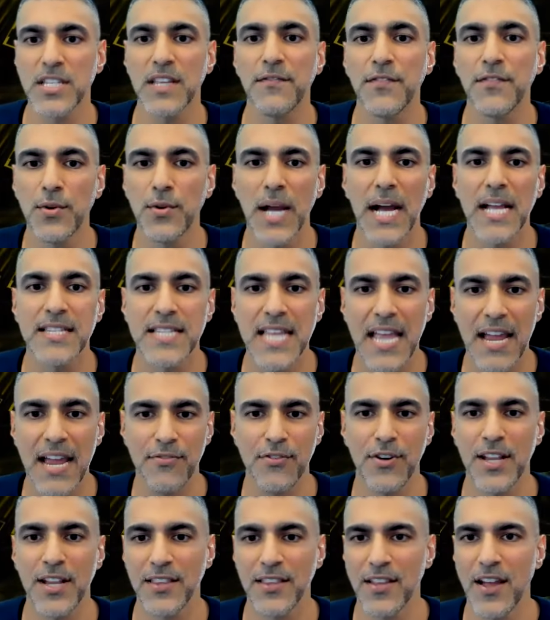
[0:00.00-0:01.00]
if you guys
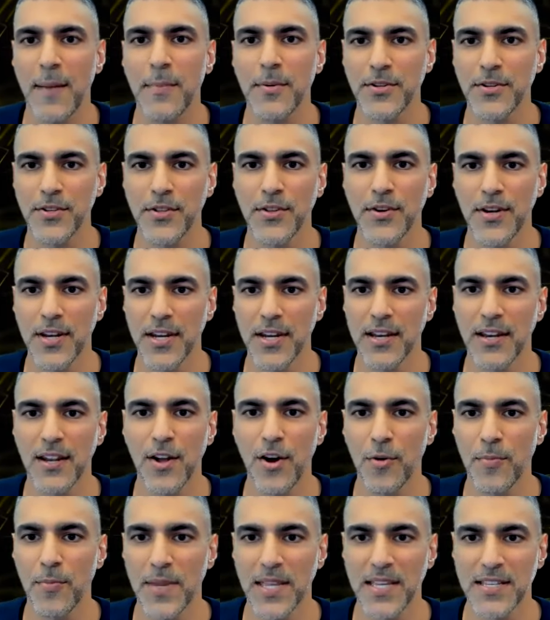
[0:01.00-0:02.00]
ever get the opportunity to
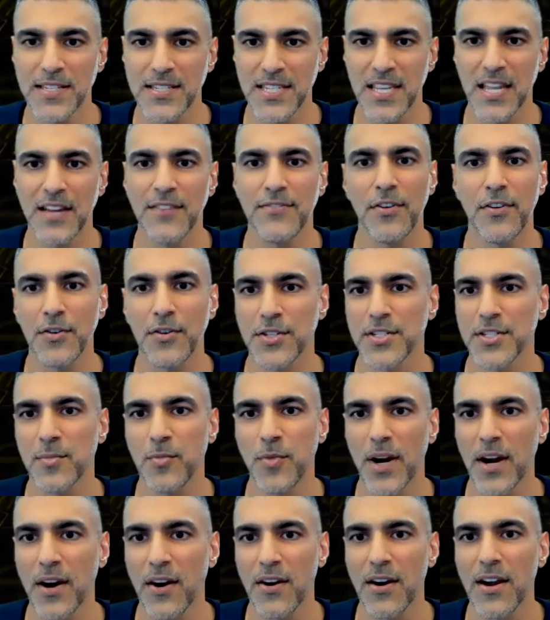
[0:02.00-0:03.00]
go be a CFO
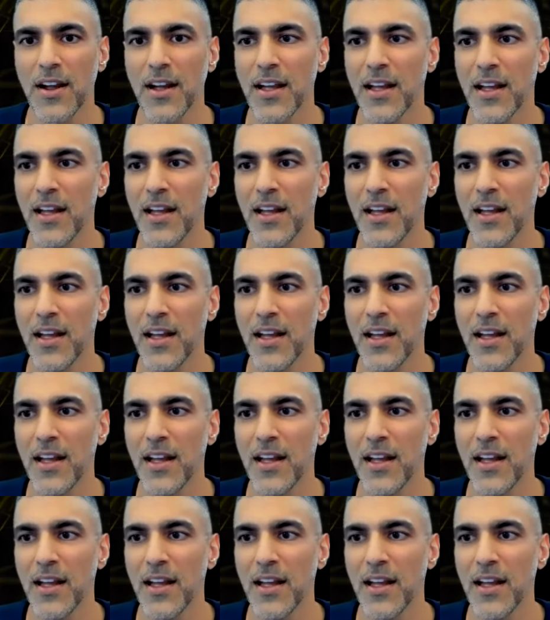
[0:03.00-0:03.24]
somewhere,